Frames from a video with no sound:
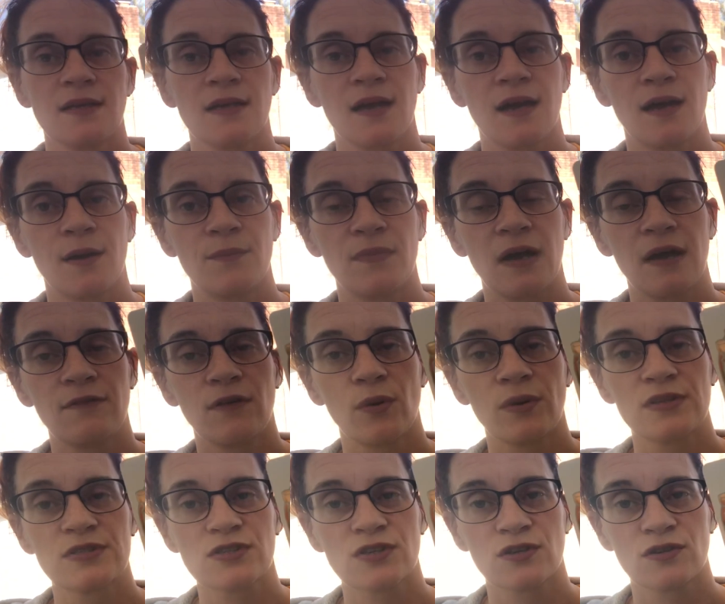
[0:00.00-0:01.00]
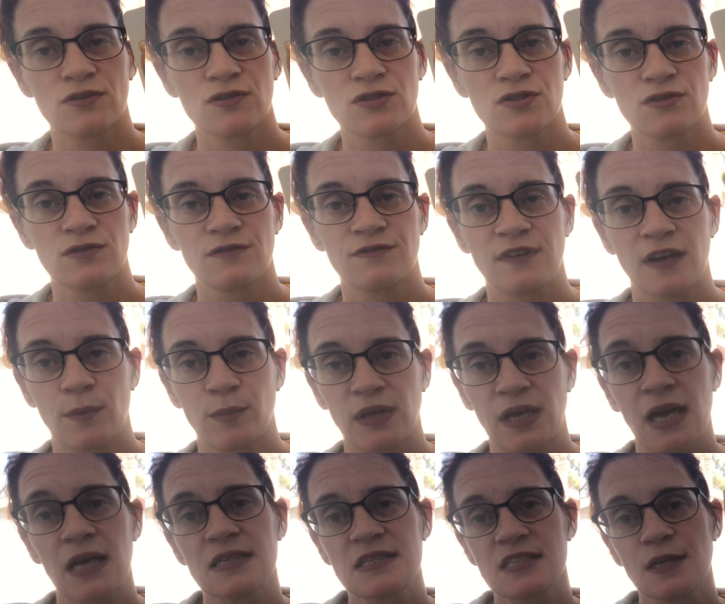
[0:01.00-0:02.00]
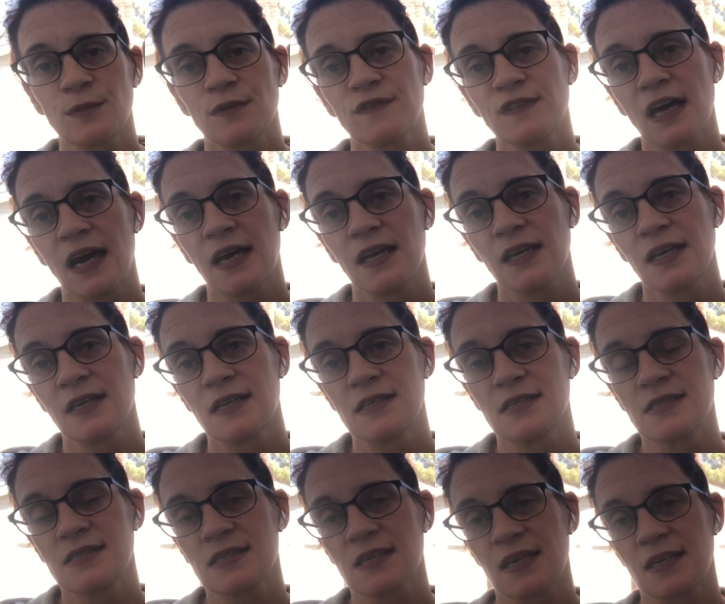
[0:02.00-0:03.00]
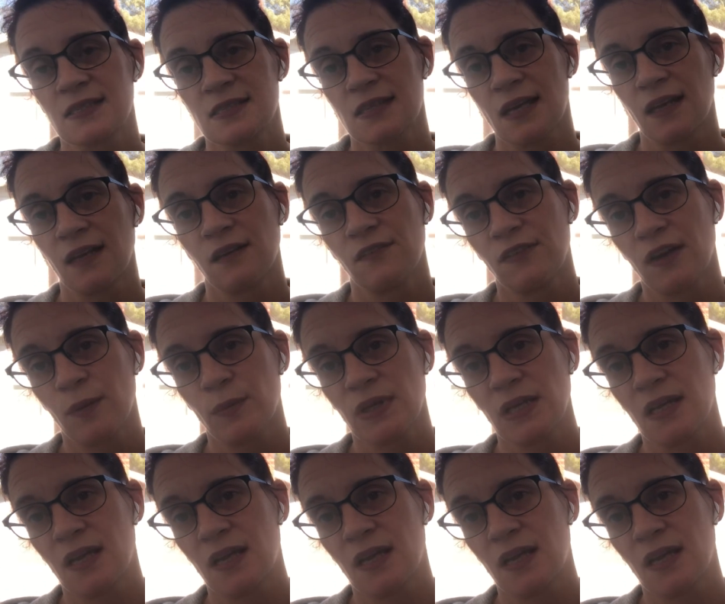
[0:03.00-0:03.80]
Um, I've always turned to family, and some of that is extended family,